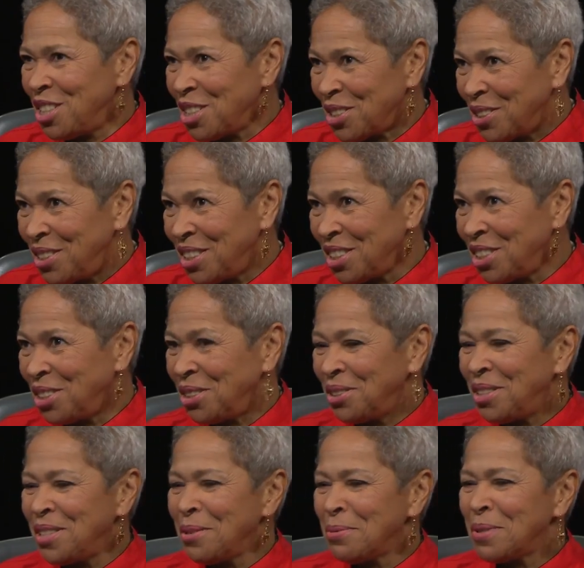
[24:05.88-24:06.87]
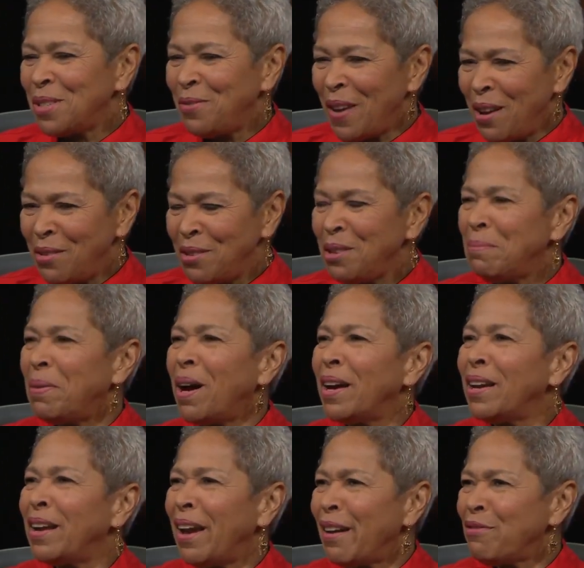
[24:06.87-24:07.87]
church, a church that was founded
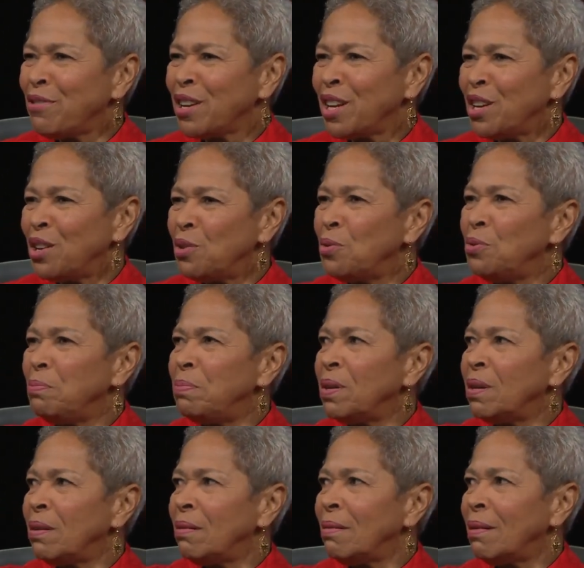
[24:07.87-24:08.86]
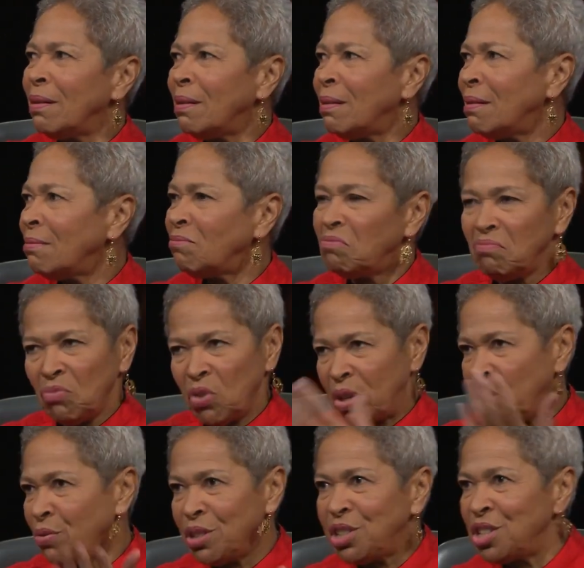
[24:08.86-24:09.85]
by an African who'd been, um,
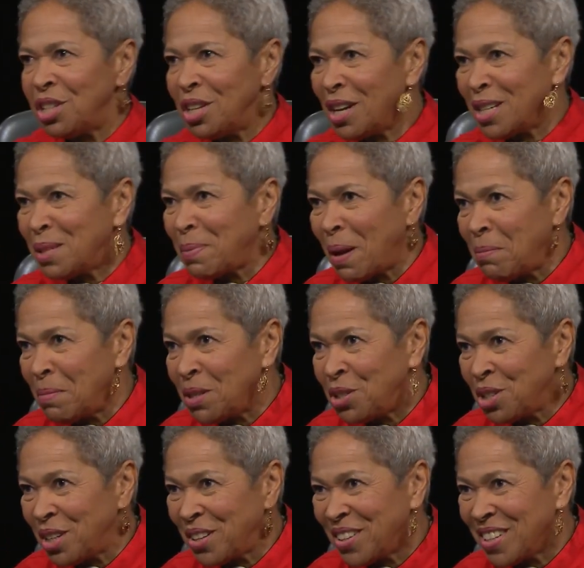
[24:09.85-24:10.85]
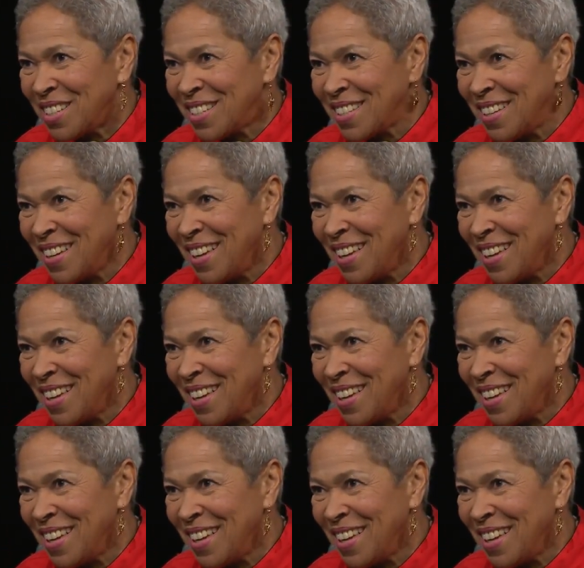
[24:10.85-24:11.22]
what, Christianized by missionaries.